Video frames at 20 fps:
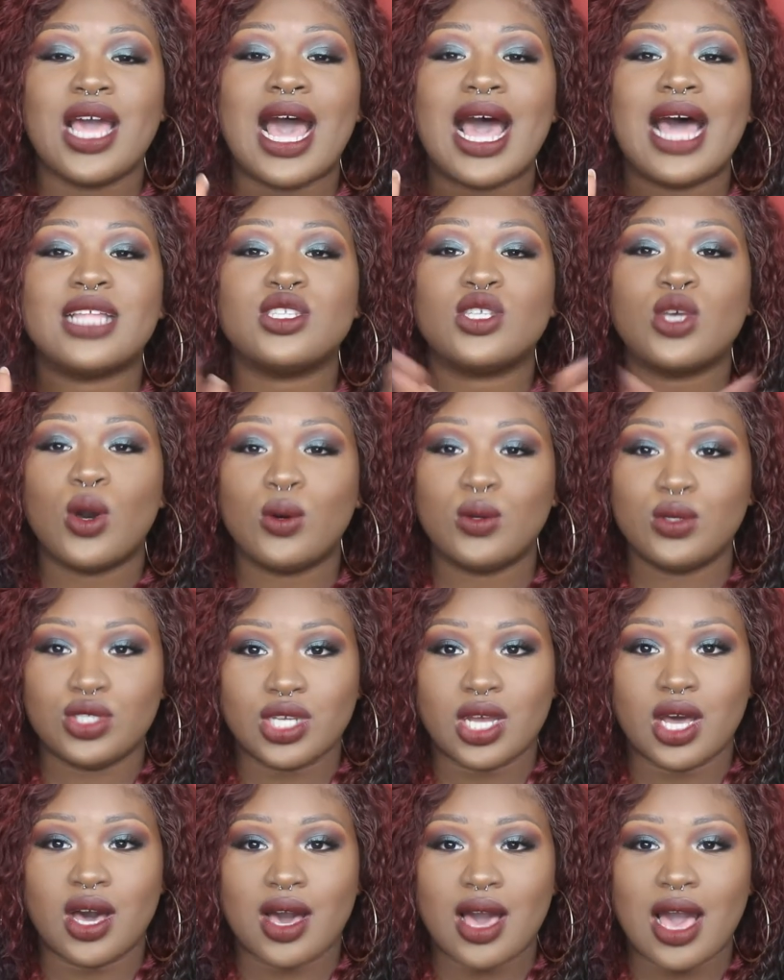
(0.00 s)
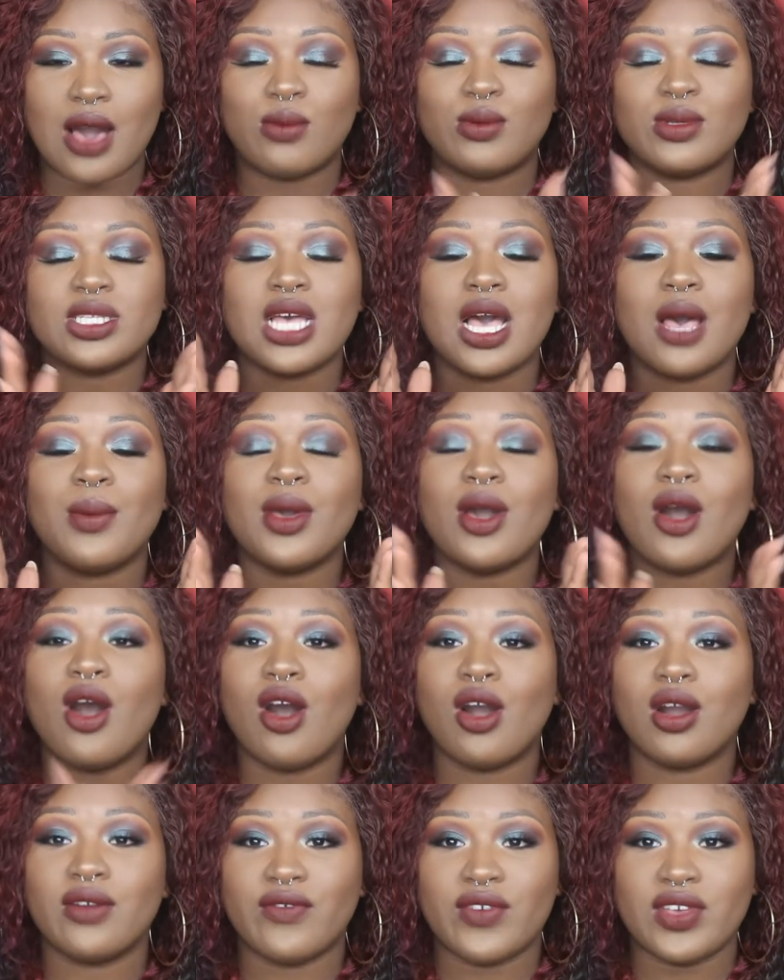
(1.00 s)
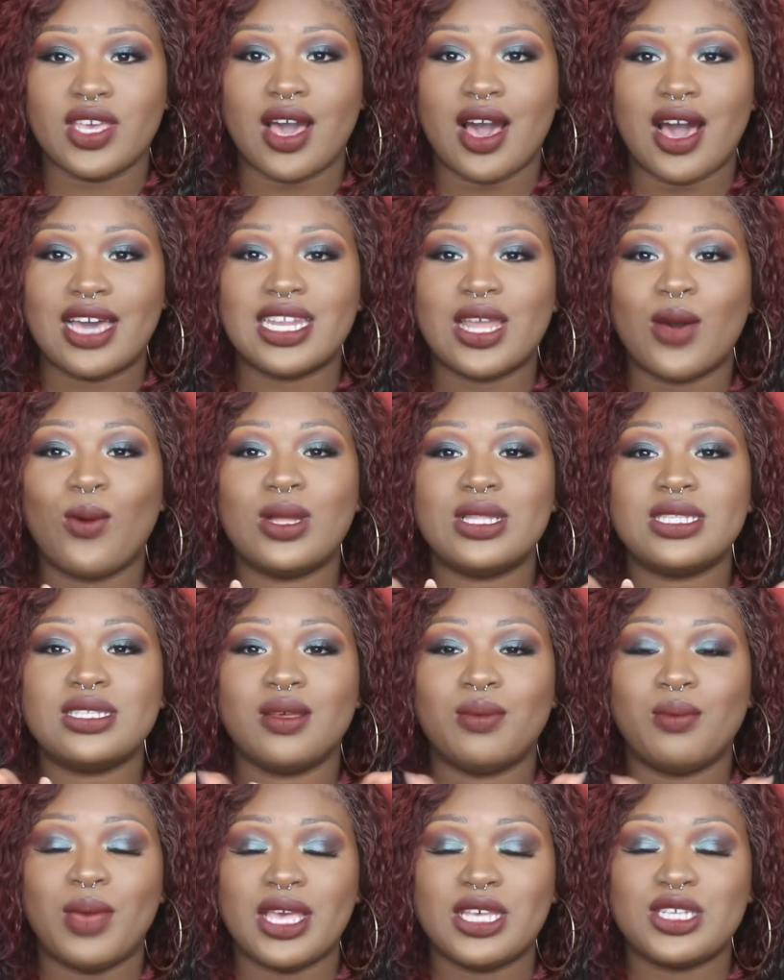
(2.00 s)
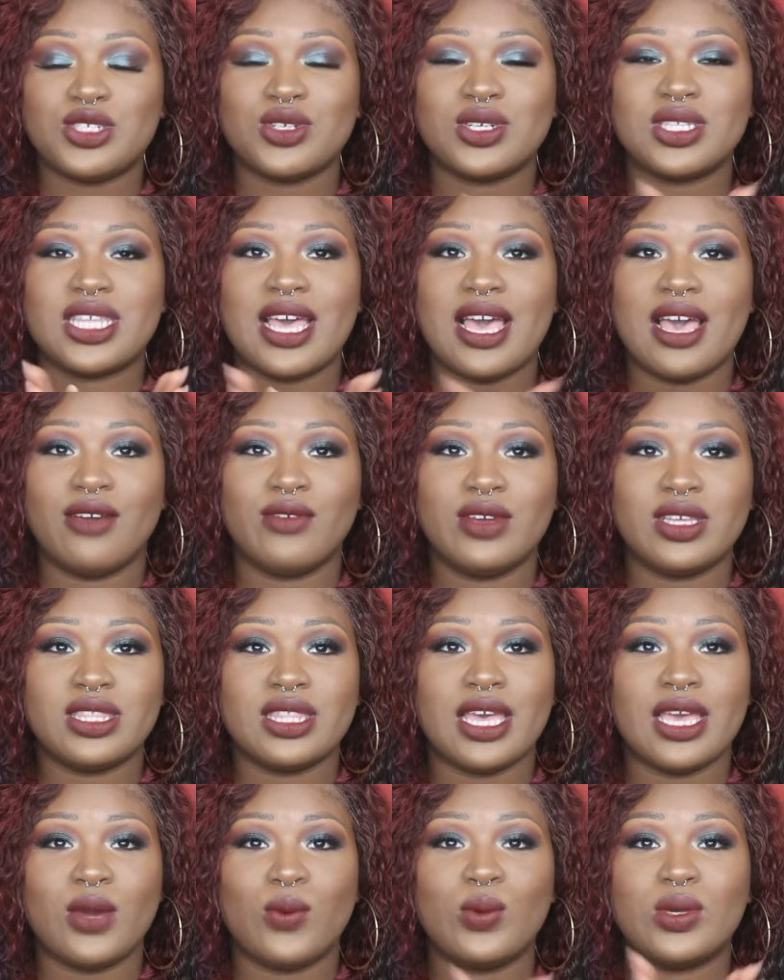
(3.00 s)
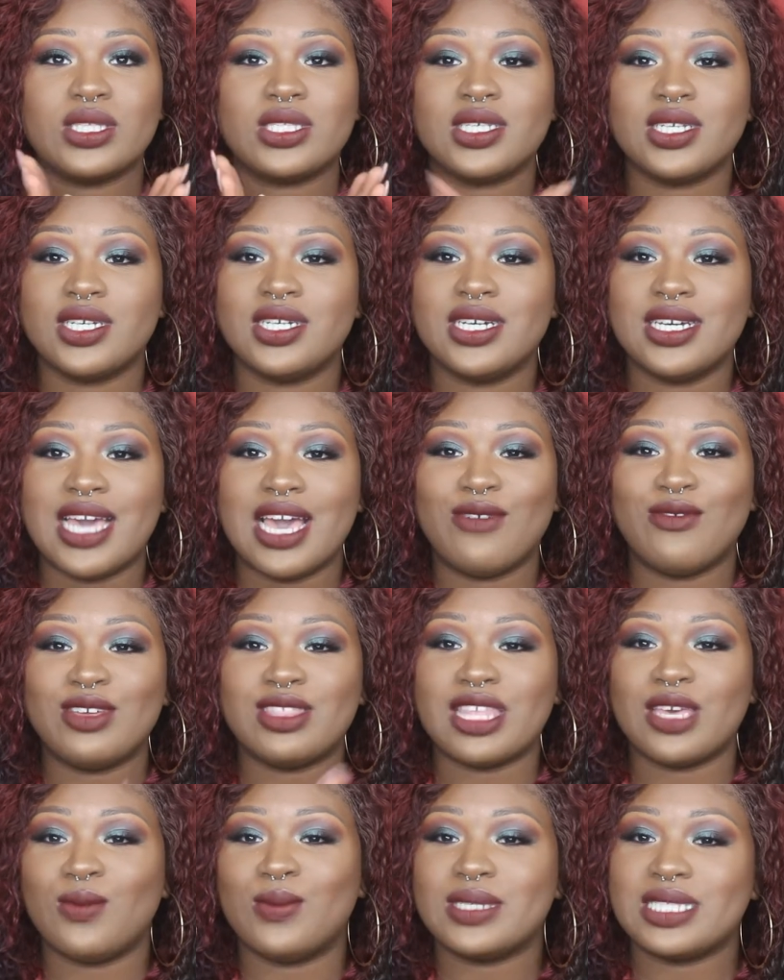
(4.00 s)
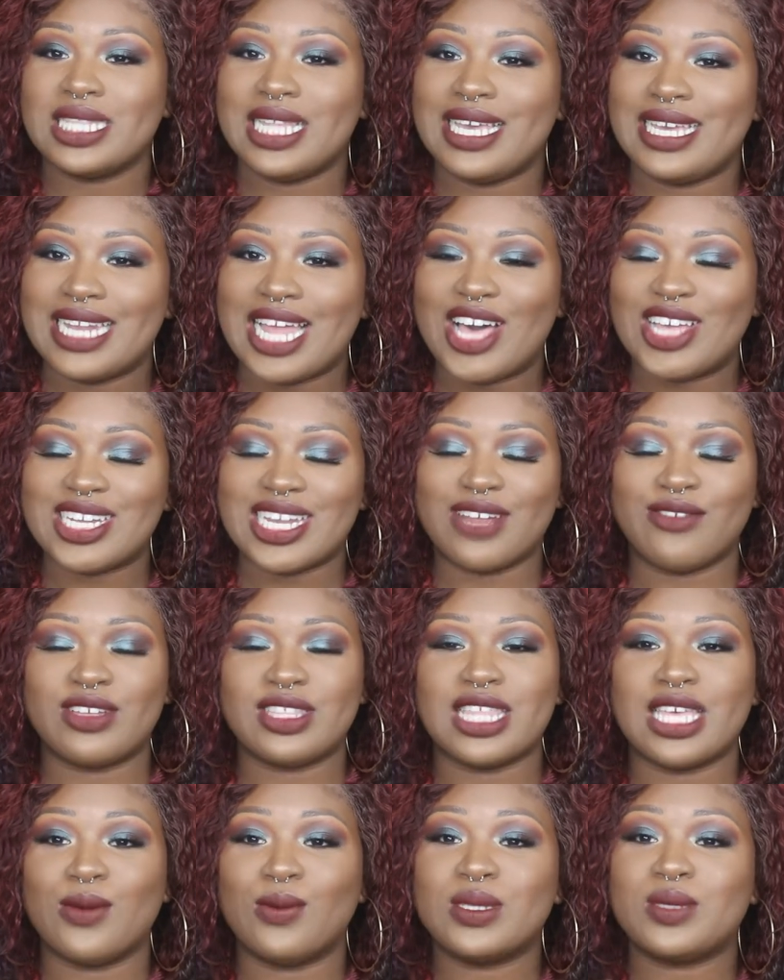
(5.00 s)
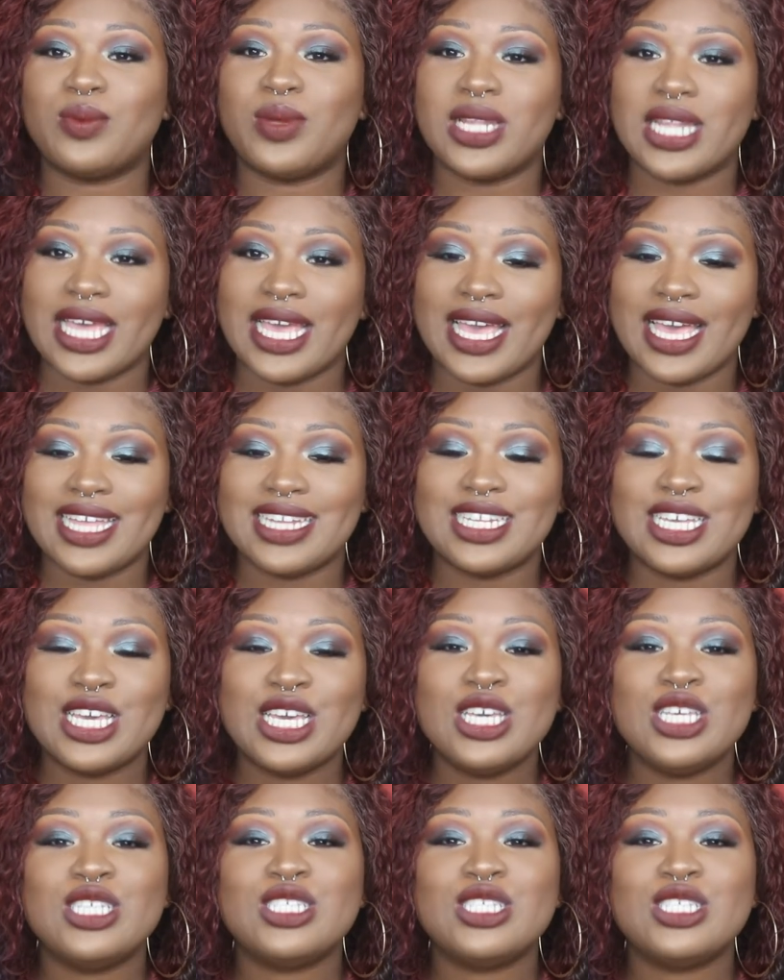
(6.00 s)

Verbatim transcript: I told y'all I was coming hard for y'all, and I wanted to make sure that everything was good, everything was laid out, everything was planned.